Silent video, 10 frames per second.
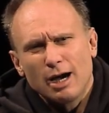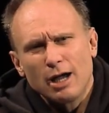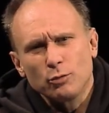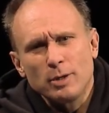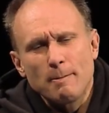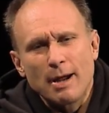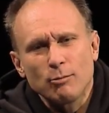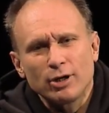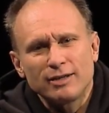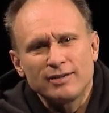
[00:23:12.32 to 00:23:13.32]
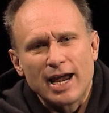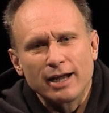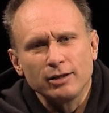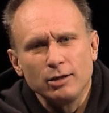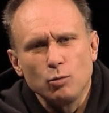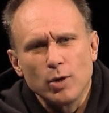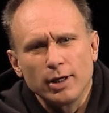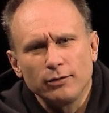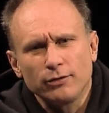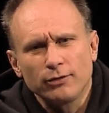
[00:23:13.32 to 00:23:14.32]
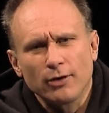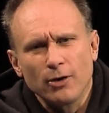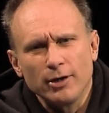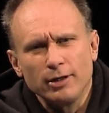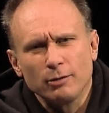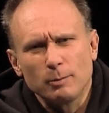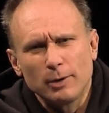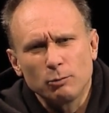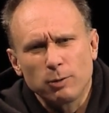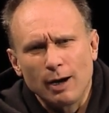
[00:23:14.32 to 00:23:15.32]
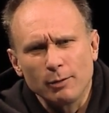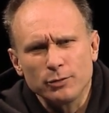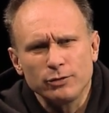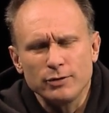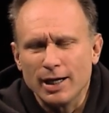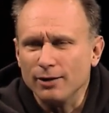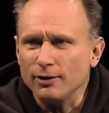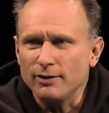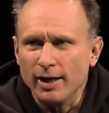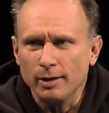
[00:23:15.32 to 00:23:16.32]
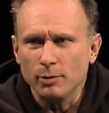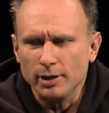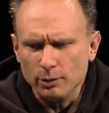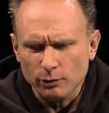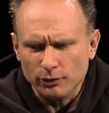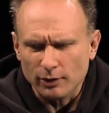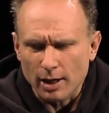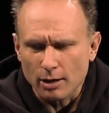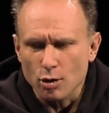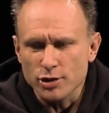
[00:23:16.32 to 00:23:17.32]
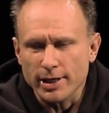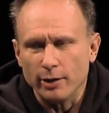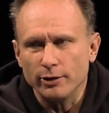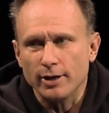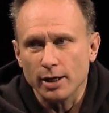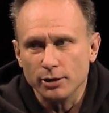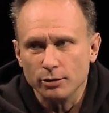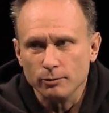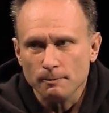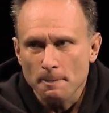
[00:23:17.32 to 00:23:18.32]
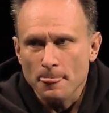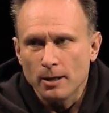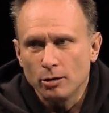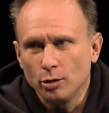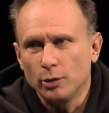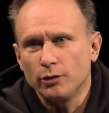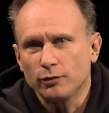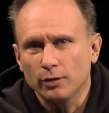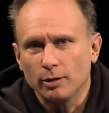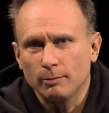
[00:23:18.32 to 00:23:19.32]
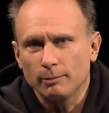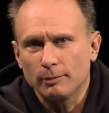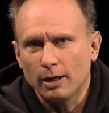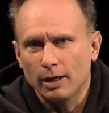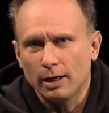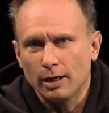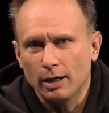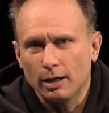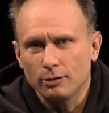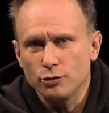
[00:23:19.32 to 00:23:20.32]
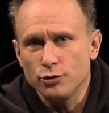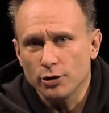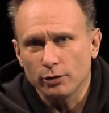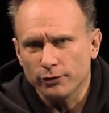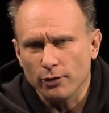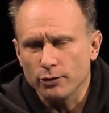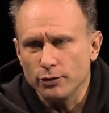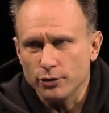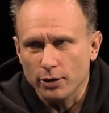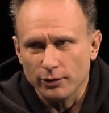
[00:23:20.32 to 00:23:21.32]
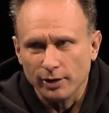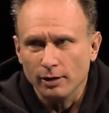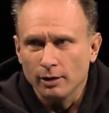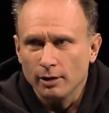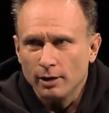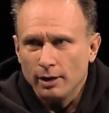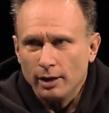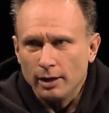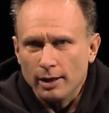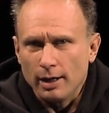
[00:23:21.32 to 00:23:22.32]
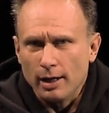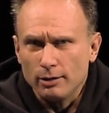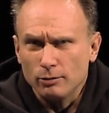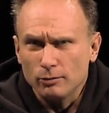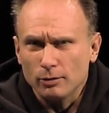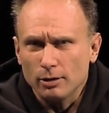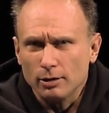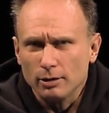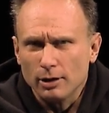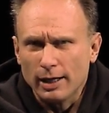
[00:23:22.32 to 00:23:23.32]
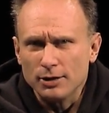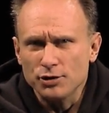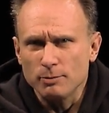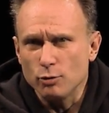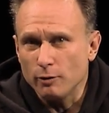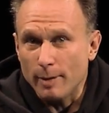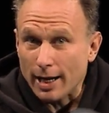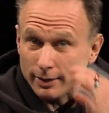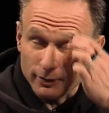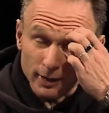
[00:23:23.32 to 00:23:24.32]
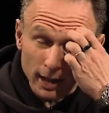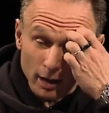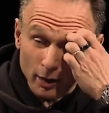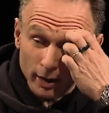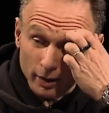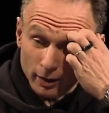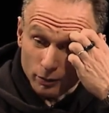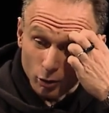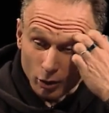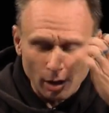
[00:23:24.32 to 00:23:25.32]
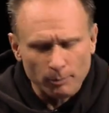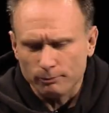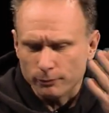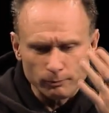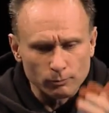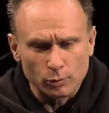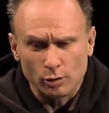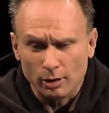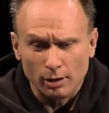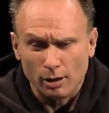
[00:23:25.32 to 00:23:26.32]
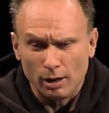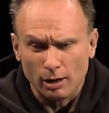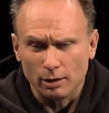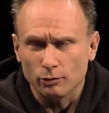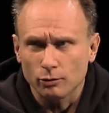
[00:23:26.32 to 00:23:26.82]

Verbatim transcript: I don't remember exactly when I started. It, it probably was 2010, but he was uh, coaching Erin Donohue, mm-hmm. who is from uh, New Jer- Southern New Jersey, and I, I, don't. I guess she'd moved back into the area or up more uh,